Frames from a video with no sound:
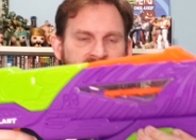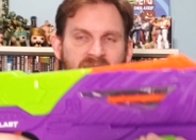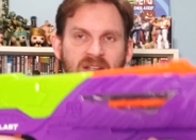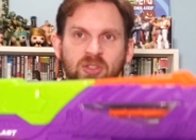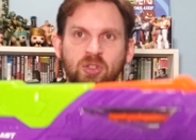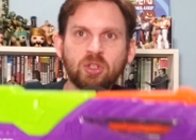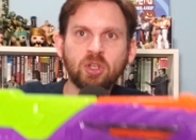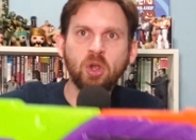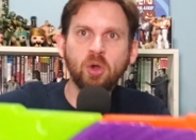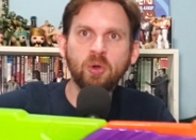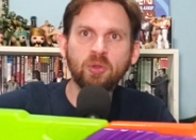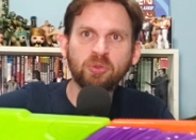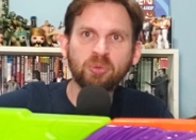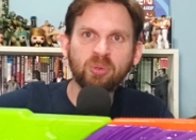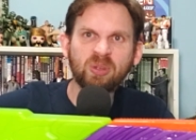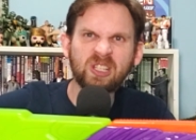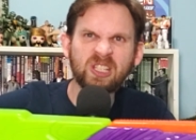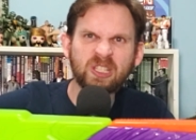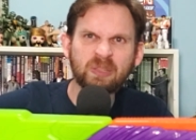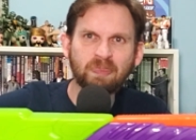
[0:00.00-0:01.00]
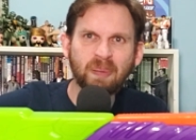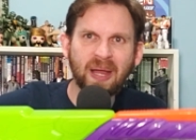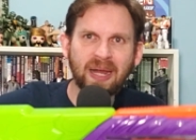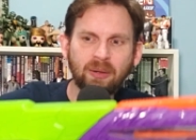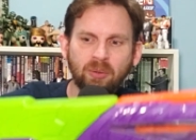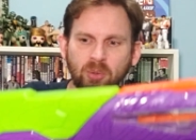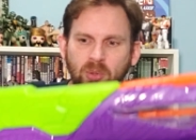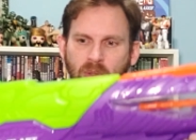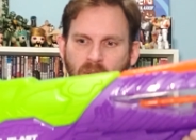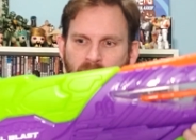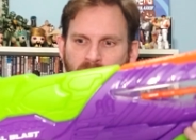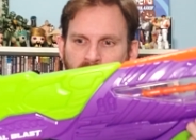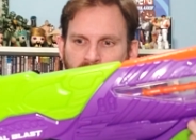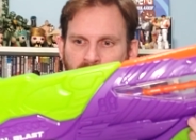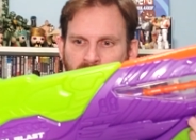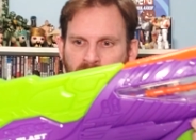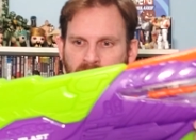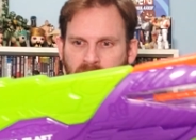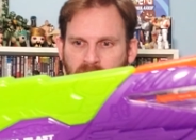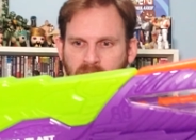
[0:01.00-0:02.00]
It's going through the spiral.
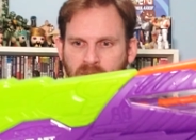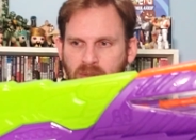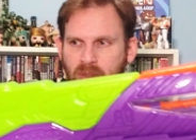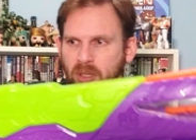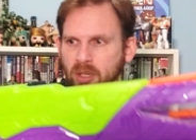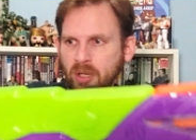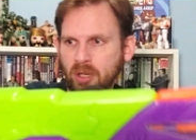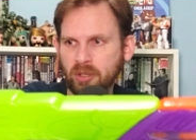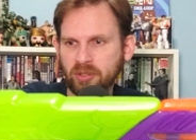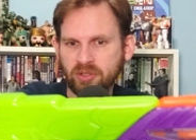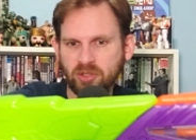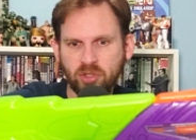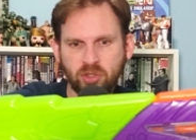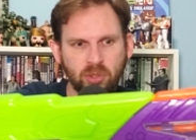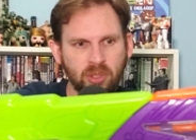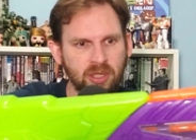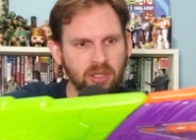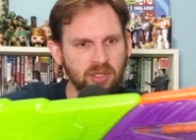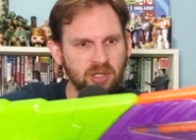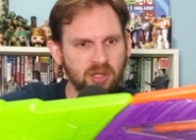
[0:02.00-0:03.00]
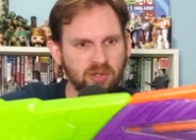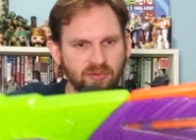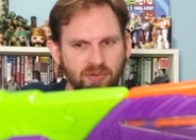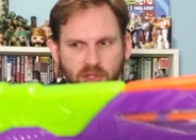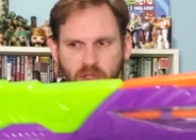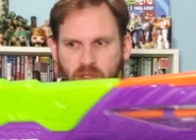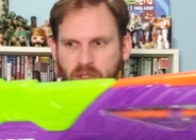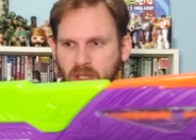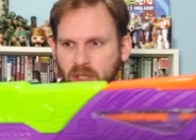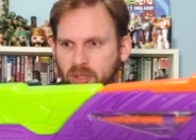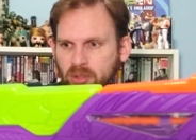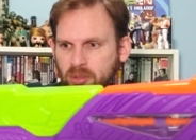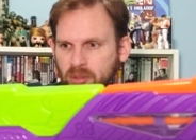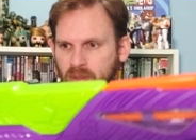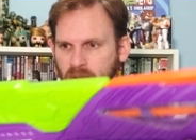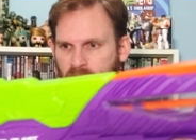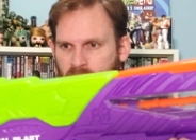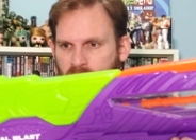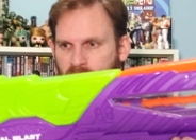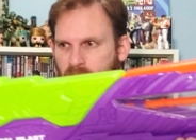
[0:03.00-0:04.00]
Oh, is this trigger just for show?
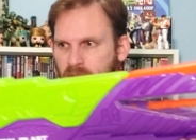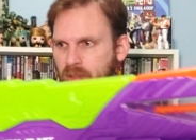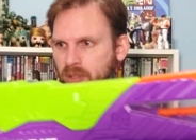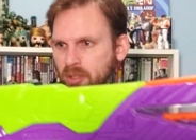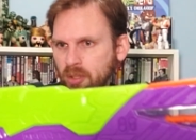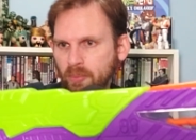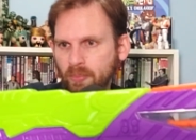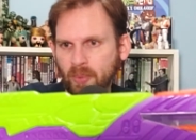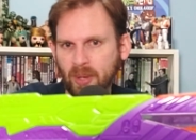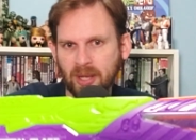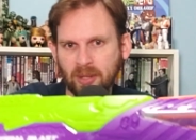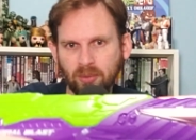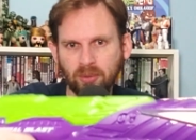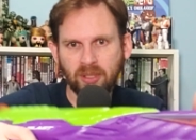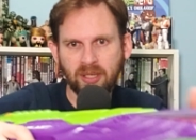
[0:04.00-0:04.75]
Oh, wow.